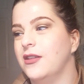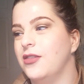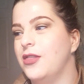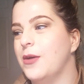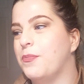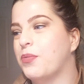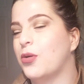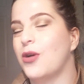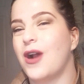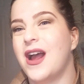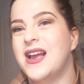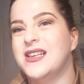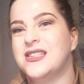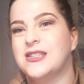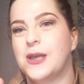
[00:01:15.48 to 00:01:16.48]
the
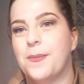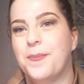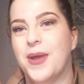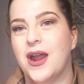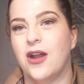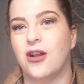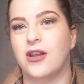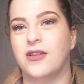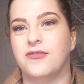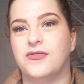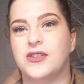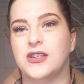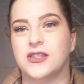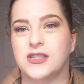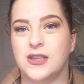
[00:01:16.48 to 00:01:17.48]
price
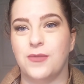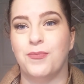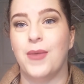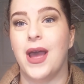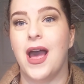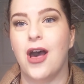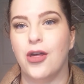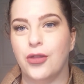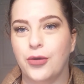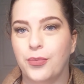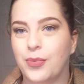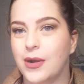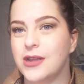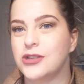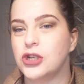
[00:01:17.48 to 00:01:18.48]
comparative to some of my other
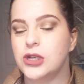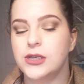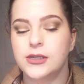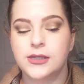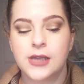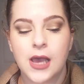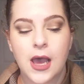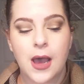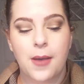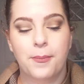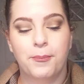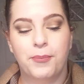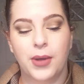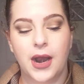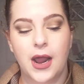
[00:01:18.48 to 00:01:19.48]
brushes,
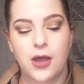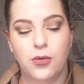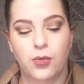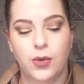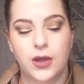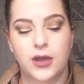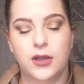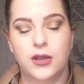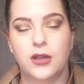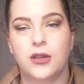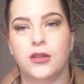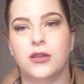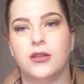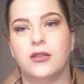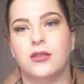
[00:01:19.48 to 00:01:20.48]
but I
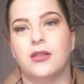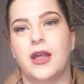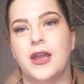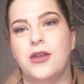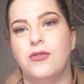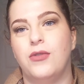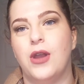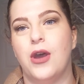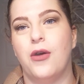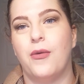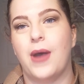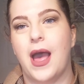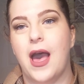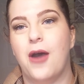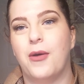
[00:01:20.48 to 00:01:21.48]
will let you
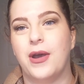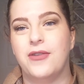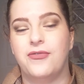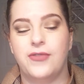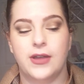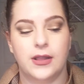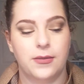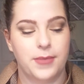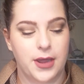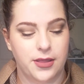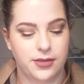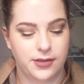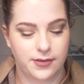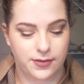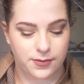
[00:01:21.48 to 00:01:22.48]
know how I feel
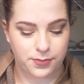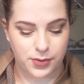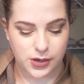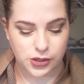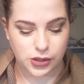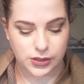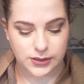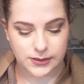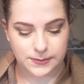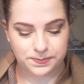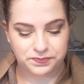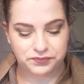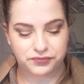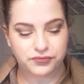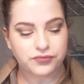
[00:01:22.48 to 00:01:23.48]
about these brushes.
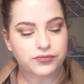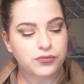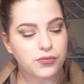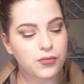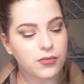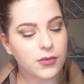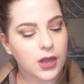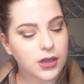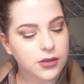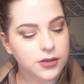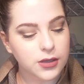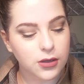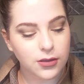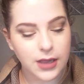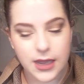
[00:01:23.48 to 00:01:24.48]

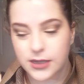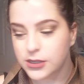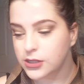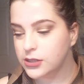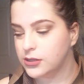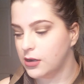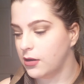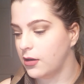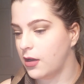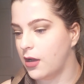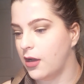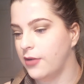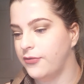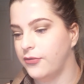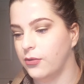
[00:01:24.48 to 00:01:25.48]
So let's start
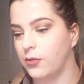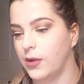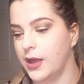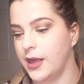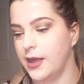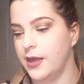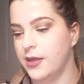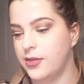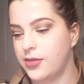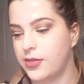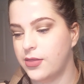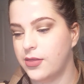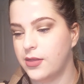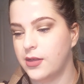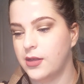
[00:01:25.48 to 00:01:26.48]
off with,
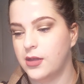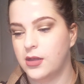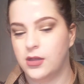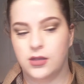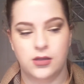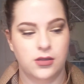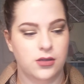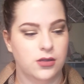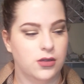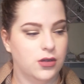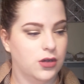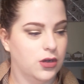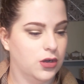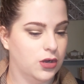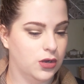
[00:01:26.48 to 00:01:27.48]

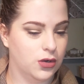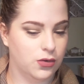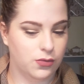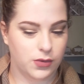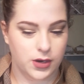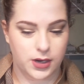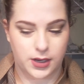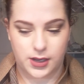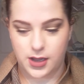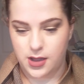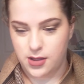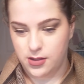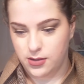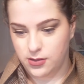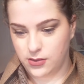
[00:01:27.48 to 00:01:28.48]
where'd it
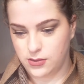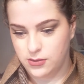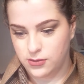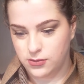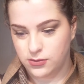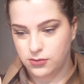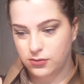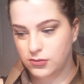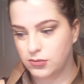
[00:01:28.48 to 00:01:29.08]
go?